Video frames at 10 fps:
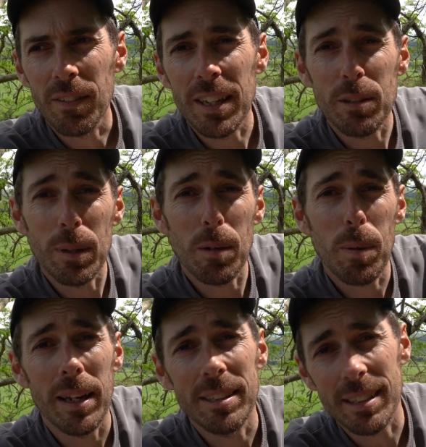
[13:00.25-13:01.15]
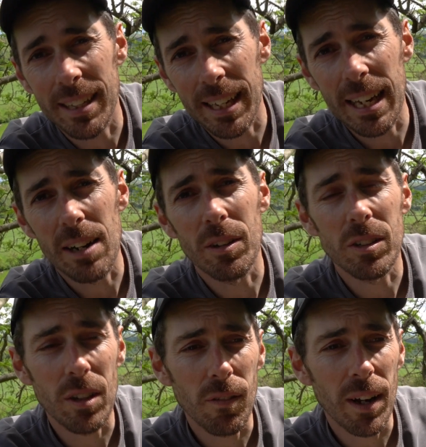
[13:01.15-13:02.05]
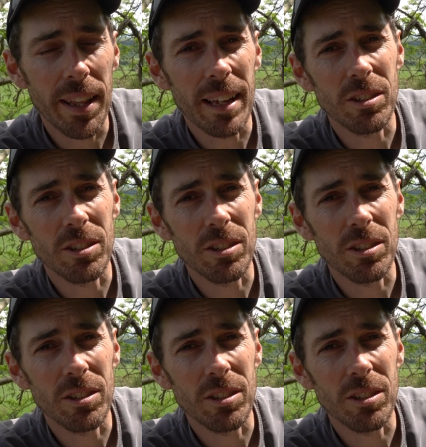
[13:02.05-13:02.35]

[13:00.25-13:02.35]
need to be able to place gear and stuff like that,